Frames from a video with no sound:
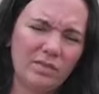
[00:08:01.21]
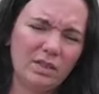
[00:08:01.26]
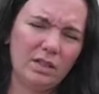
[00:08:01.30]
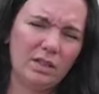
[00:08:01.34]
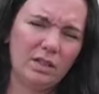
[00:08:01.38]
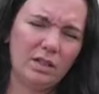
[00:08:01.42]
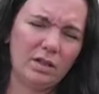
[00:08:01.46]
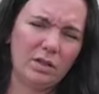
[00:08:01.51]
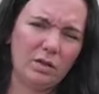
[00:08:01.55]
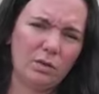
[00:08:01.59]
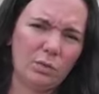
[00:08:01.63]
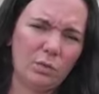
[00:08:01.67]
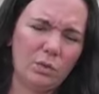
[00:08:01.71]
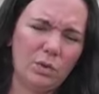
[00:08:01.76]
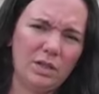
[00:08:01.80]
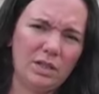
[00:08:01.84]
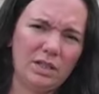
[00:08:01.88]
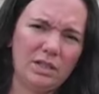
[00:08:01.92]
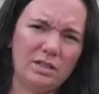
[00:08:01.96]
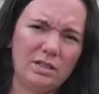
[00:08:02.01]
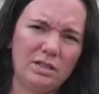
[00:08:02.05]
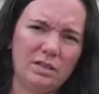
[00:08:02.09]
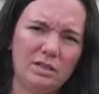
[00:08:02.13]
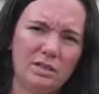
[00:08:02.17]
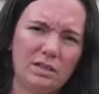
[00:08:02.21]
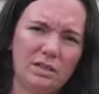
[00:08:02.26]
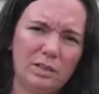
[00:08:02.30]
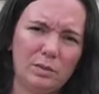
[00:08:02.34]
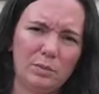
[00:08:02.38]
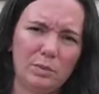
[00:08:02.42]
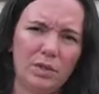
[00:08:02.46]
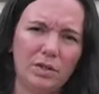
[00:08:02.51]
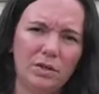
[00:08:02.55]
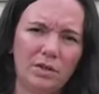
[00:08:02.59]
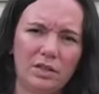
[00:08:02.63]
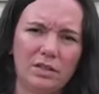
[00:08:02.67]
you know, wanted to
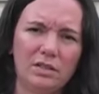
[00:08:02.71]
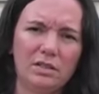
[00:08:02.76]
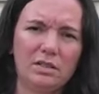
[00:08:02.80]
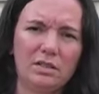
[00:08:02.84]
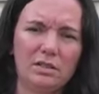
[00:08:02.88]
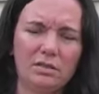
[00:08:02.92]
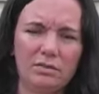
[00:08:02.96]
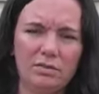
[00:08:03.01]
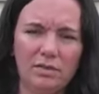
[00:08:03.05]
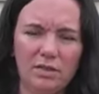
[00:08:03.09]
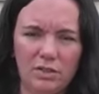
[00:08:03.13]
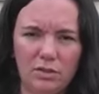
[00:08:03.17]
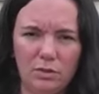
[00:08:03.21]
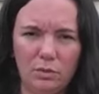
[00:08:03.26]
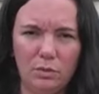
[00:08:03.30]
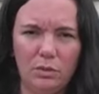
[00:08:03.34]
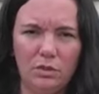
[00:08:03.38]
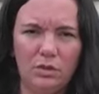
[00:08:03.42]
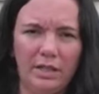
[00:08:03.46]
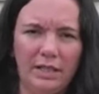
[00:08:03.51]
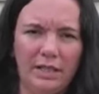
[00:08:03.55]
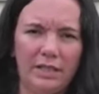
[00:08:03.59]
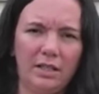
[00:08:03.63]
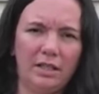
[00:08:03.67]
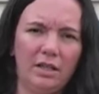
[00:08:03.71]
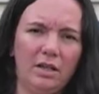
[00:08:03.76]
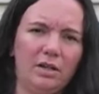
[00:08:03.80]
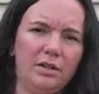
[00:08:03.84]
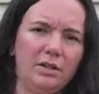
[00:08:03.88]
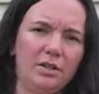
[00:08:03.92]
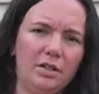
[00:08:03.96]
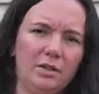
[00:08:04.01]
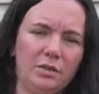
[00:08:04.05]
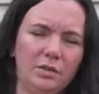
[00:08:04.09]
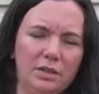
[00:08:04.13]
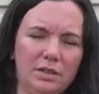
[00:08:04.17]
experience the visual and the
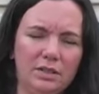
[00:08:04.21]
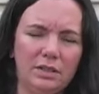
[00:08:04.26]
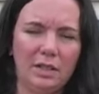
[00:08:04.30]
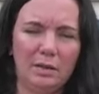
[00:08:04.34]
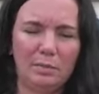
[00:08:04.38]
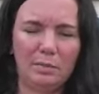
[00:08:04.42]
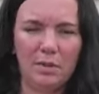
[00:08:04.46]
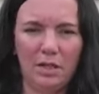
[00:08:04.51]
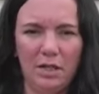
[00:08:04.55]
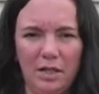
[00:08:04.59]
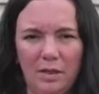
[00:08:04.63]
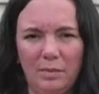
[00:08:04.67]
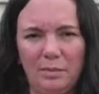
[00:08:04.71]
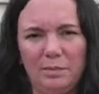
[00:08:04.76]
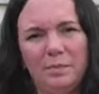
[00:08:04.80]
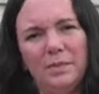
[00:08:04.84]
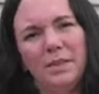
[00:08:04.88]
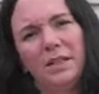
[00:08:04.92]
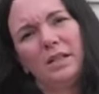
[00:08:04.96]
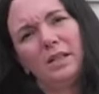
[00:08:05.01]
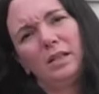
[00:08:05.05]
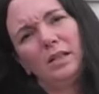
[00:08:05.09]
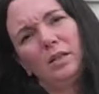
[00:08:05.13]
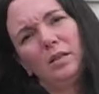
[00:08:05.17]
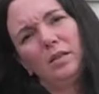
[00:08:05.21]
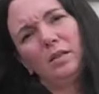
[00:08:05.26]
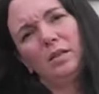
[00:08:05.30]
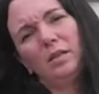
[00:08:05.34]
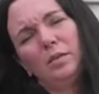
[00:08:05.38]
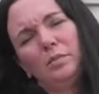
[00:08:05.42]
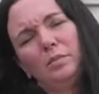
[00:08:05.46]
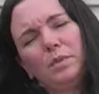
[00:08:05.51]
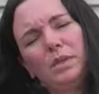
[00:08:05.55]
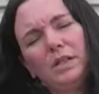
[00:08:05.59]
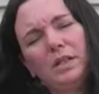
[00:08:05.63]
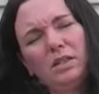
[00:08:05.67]
audio at the same time.
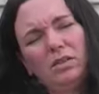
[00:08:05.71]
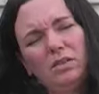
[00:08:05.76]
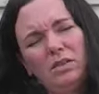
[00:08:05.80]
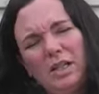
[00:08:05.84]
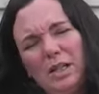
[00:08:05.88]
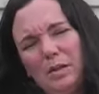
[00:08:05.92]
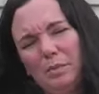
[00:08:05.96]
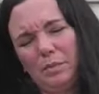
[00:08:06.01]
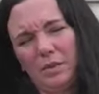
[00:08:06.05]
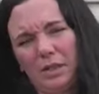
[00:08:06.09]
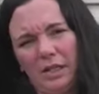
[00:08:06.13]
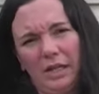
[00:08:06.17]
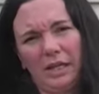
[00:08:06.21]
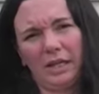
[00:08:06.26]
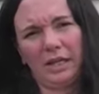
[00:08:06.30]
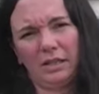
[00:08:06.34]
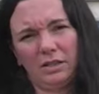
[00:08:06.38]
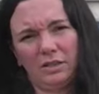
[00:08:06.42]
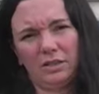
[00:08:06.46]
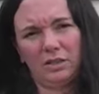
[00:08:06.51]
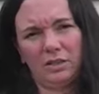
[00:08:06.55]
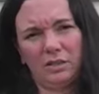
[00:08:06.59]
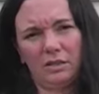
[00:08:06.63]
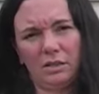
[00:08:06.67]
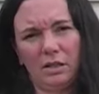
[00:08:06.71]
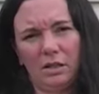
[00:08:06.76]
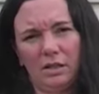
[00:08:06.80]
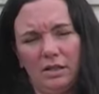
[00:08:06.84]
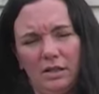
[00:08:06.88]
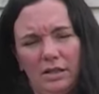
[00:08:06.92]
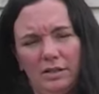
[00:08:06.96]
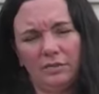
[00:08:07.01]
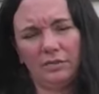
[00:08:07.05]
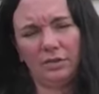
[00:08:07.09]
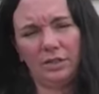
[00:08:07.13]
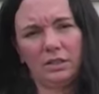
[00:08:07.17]
But it'll happen again, just not
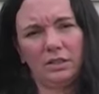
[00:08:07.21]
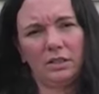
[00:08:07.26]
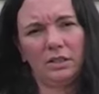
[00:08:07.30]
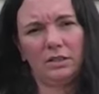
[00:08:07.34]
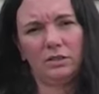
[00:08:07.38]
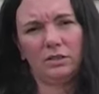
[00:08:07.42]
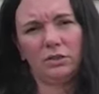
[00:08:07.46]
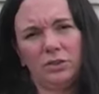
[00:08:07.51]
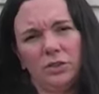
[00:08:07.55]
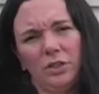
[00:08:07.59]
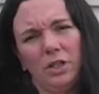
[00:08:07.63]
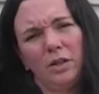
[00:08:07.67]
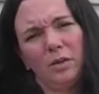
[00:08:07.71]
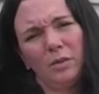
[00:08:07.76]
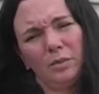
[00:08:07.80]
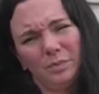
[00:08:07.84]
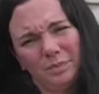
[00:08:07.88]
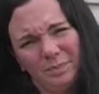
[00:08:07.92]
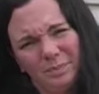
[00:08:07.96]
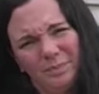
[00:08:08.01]
every single show.